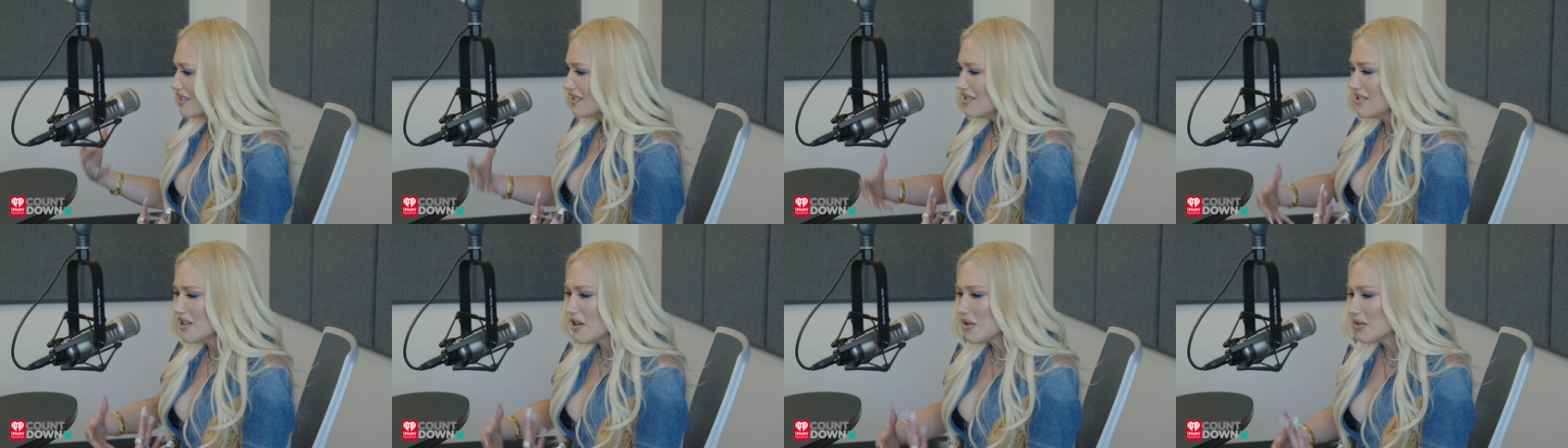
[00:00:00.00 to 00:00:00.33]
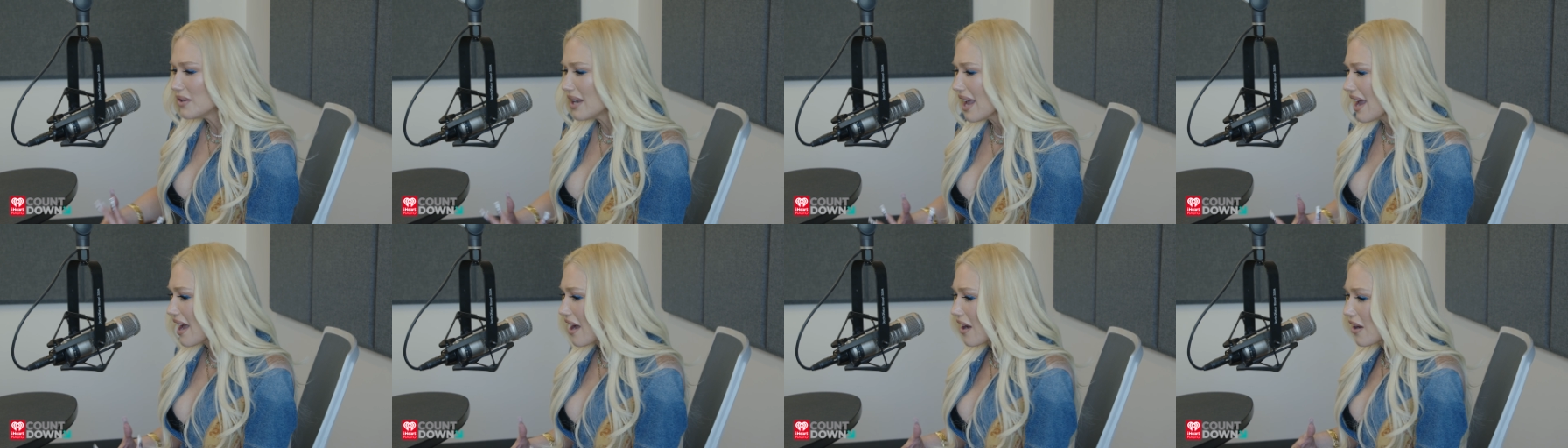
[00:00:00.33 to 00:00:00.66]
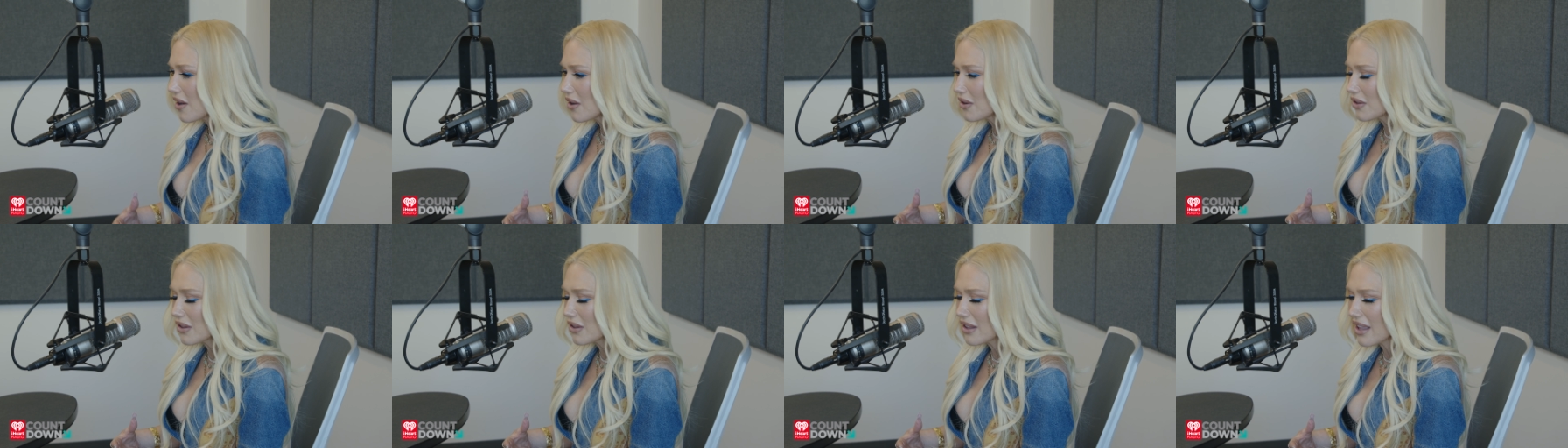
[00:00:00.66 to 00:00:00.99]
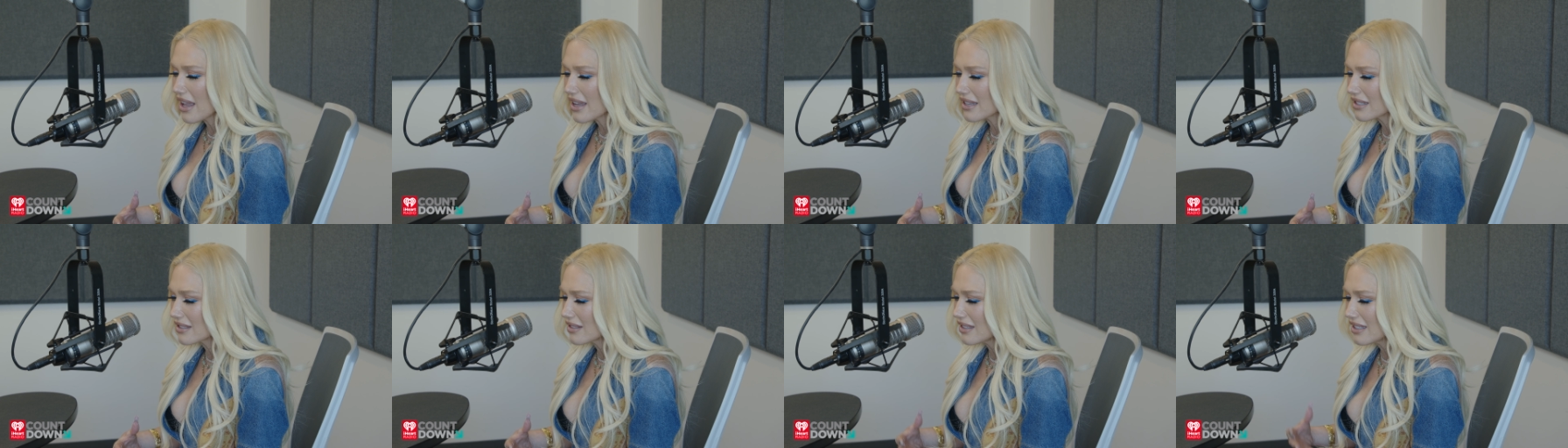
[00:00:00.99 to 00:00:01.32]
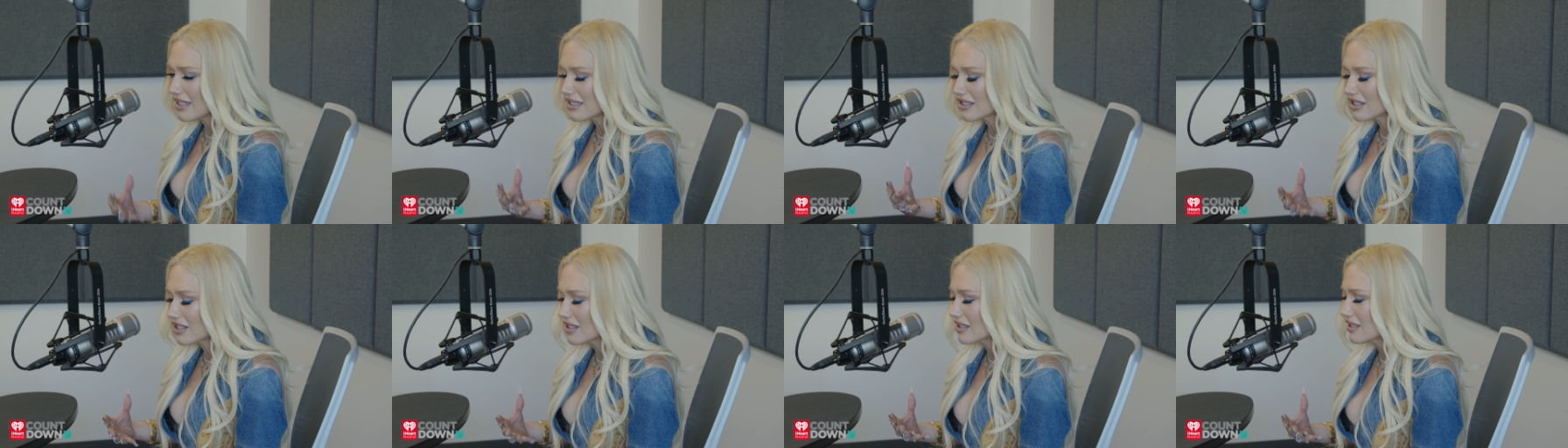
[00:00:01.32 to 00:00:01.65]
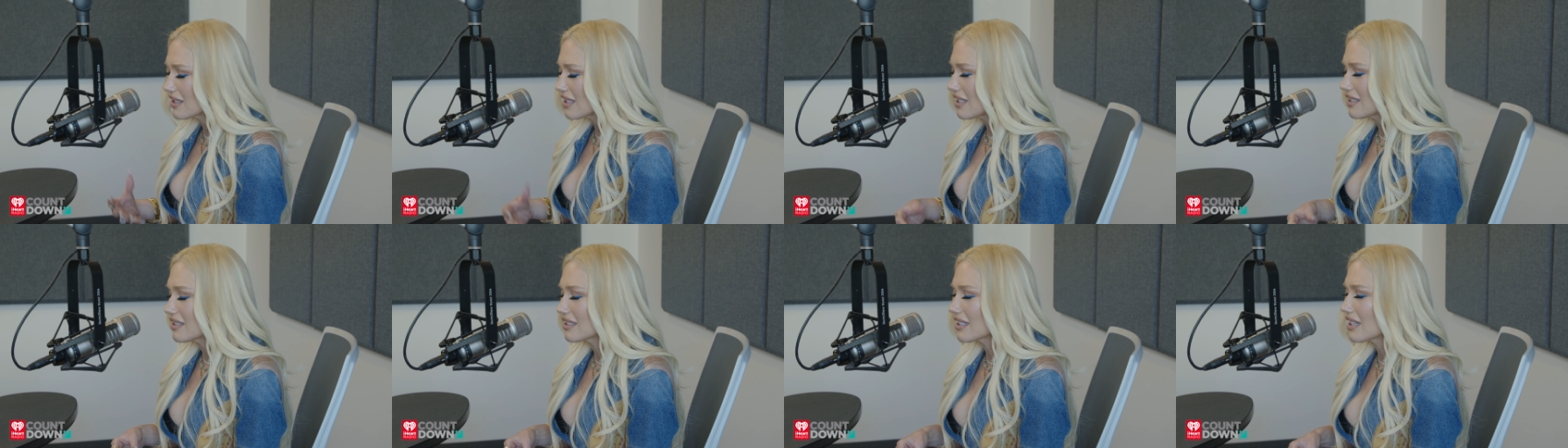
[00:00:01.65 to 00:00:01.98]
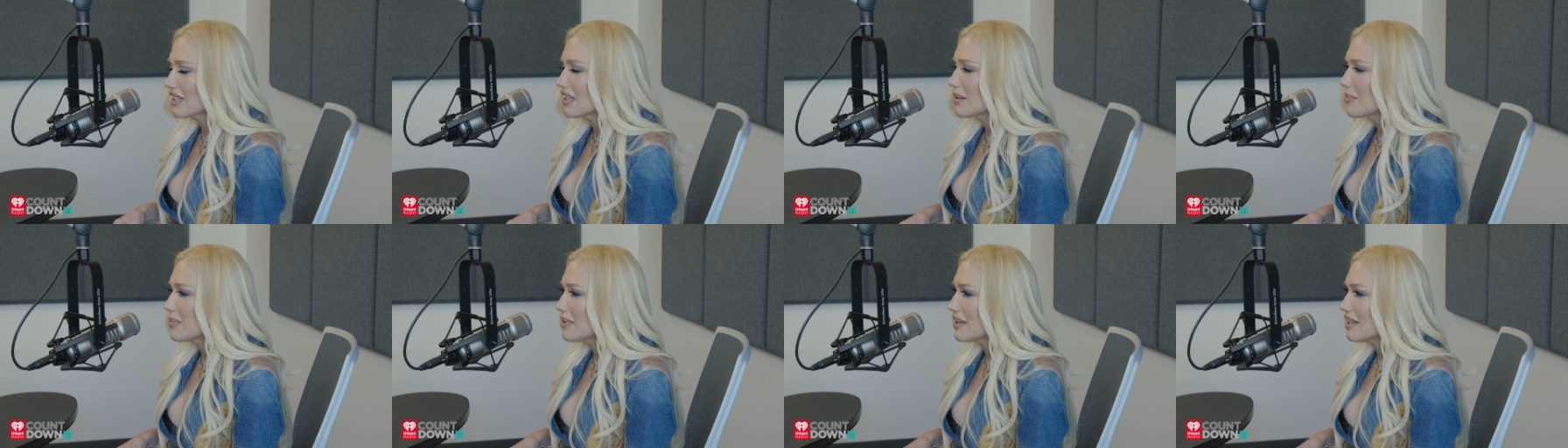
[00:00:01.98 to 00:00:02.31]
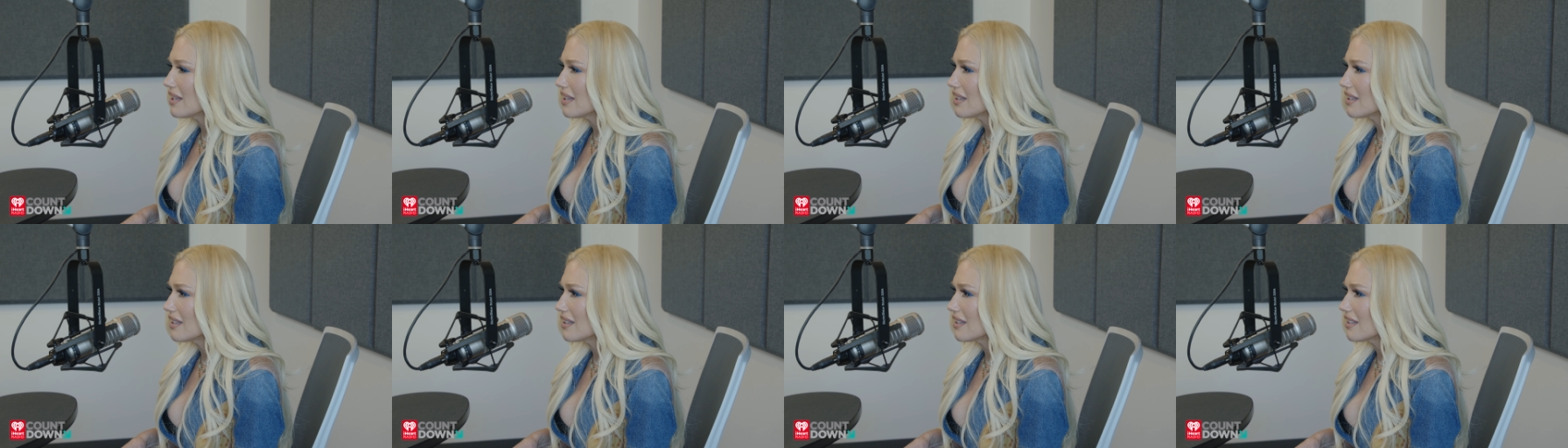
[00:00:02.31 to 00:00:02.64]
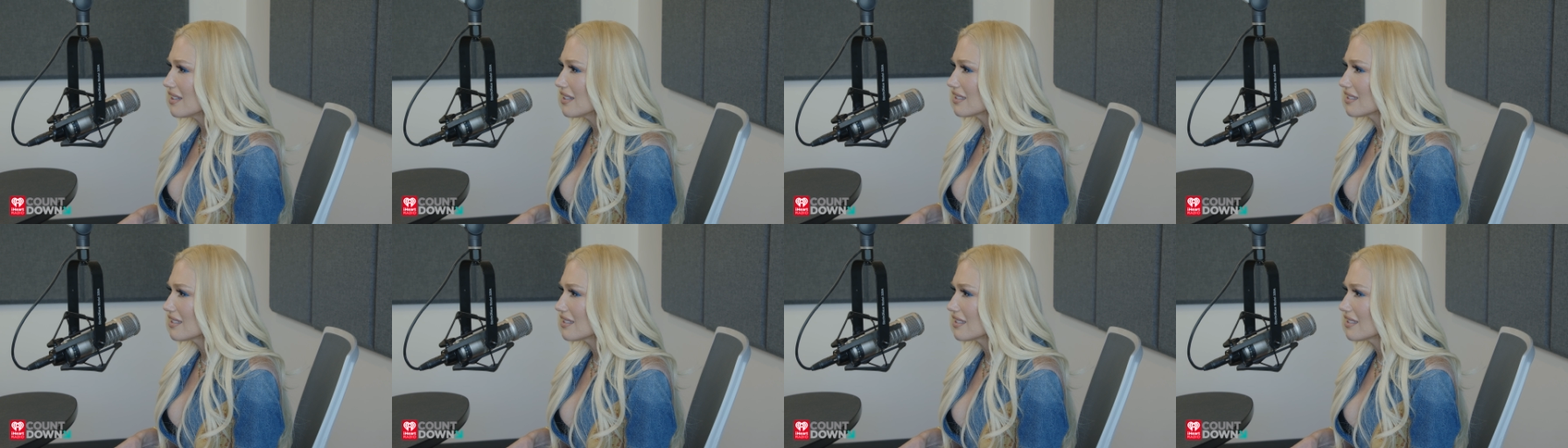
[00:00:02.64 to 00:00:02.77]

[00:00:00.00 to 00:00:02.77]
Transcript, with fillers: no doubt, like it just, it's gonna be,